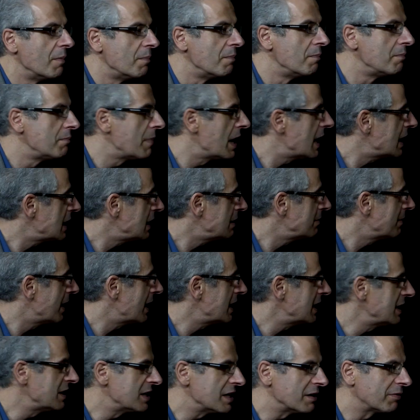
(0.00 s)

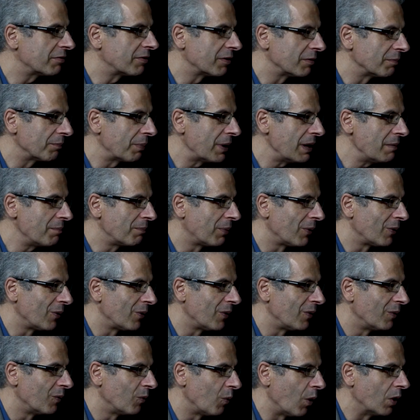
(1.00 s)
Many different
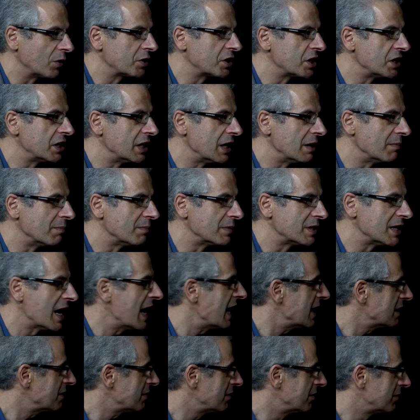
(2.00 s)
people wanted him
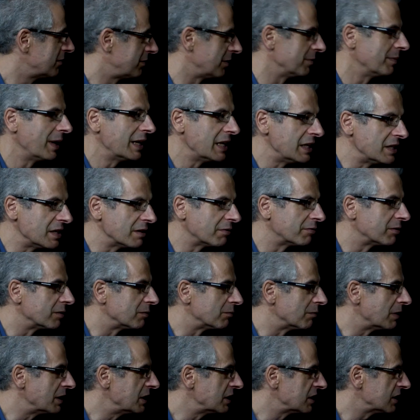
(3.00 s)
dead for many
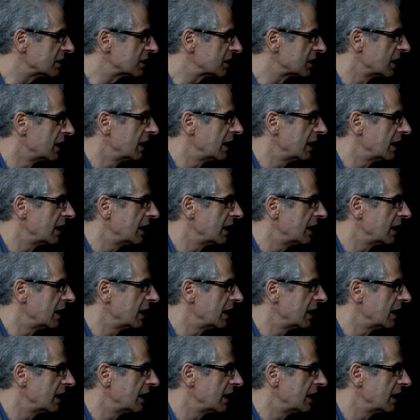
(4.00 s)
different reasons.